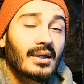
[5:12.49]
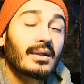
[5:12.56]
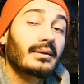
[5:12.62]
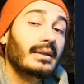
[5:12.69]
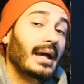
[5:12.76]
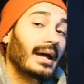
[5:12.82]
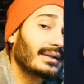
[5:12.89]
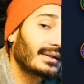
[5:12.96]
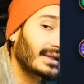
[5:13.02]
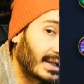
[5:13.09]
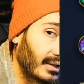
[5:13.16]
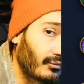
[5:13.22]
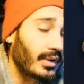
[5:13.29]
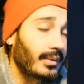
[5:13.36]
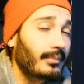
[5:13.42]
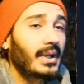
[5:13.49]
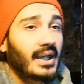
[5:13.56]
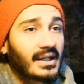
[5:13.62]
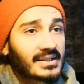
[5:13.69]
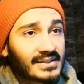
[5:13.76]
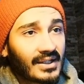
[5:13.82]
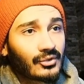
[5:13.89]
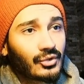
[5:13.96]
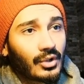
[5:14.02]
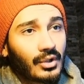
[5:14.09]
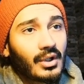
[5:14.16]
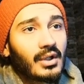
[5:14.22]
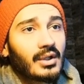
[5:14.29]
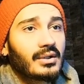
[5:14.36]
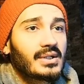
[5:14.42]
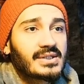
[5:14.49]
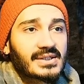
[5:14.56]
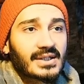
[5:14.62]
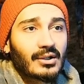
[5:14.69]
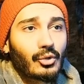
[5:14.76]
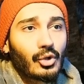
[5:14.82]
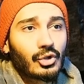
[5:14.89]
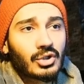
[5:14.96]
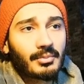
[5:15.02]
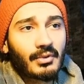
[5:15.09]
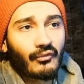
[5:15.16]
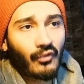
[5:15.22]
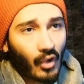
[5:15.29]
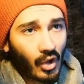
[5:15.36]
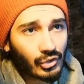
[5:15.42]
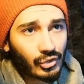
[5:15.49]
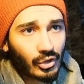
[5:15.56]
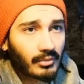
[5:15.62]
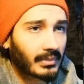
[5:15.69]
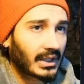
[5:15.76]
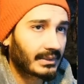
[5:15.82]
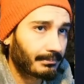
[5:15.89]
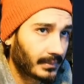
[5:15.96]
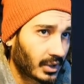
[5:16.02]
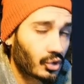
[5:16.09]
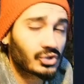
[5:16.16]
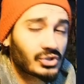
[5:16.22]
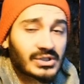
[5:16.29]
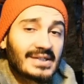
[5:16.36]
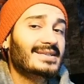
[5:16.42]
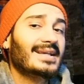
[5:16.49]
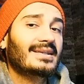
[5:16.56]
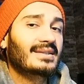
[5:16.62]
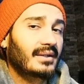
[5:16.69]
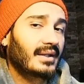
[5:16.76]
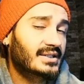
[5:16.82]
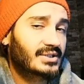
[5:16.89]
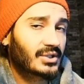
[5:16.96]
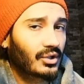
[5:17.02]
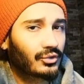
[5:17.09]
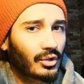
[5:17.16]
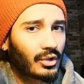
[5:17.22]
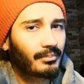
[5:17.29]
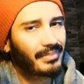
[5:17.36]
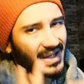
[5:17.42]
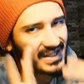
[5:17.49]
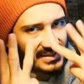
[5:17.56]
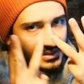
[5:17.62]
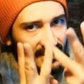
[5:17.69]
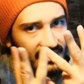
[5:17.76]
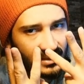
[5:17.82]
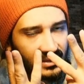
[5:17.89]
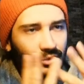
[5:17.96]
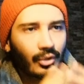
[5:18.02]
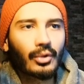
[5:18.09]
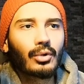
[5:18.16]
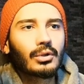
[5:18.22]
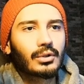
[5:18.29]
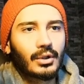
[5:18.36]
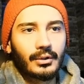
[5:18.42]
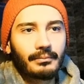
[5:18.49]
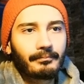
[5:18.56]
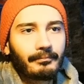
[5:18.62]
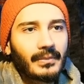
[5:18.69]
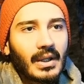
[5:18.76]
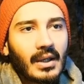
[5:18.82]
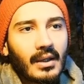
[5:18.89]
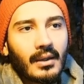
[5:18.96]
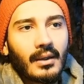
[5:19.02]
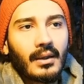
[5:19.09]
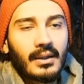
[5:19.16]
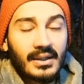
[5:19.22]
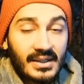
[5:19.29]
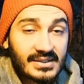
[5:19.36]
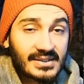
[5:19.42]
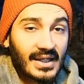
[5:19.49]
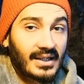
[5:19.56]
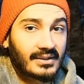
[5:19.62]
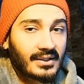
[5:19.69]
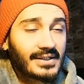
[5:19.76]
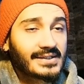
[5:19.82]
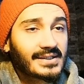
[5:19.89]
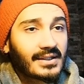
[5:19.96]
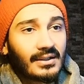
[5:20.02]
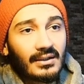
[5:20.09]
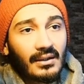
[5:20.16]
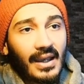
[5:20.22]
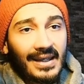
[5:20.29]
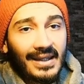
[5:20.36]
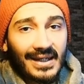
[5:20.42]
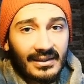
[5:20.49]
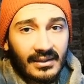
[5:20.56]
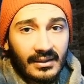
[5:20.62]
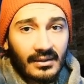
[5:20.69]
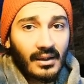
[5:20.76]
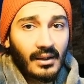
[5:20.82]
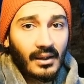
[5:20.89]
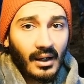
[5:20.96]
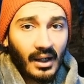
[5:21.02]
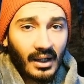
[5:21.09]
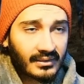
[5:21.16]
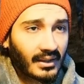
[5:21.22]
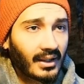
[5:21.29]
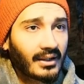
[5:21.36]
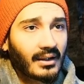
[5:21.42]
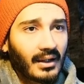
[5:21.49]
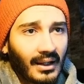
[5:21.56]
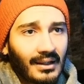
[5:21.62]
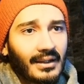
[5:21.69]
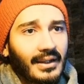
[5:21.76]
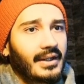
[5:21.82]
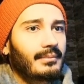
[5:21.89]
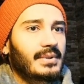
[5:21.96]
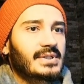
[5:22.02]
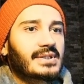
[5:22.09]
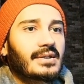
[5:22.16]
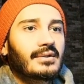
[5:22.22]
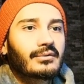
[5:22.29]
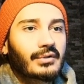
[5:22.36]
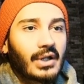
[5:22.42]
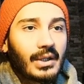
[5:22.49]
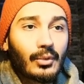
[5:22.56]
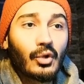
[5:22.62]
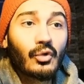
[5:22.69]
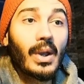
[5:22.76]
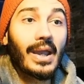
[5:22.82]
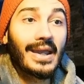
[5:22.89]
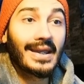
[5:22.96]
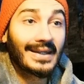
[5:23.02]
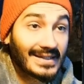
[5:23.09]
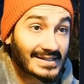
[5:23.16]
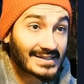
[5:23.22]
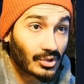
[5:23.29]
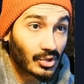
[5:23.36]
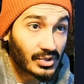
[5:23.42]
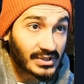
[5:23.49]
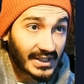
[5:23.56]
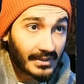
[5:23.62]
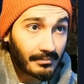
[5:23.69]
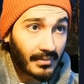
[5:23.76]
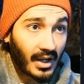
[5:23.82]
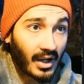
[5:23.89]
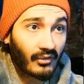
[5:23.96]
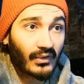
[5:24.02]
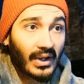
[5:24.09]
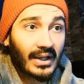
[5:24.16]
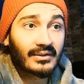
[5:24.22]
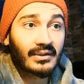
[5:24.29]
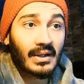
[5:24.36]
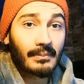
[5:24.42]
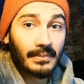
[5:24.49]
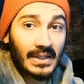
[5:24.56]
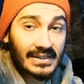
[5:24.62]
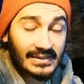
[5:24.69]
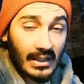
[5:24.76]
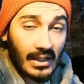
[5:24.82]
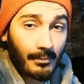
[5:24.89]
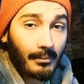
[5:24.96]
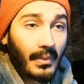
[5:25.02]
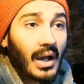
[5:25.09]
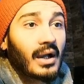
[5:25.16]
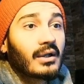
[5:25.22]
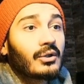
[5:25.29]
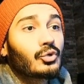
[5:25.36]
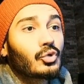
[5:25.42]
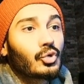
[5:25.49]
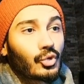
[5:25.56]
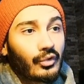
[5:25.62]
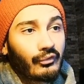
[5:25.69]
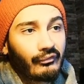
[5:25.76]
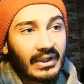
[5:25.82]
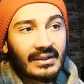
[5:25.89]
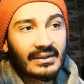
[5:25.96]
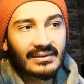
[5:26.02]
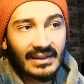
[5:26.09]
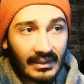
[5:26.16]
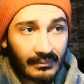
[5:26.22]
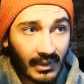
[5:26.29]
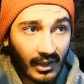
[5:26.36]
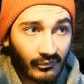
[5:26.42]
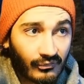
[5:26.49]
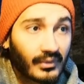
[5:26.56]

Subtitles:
Then give him extra turn. This skill going to be 4 turn, but because he's getting extra turn, basically 3 turn cooldown. His A3 skill, another attack all enemies. Remove any stone skin buff and replace them by True Fear debuff.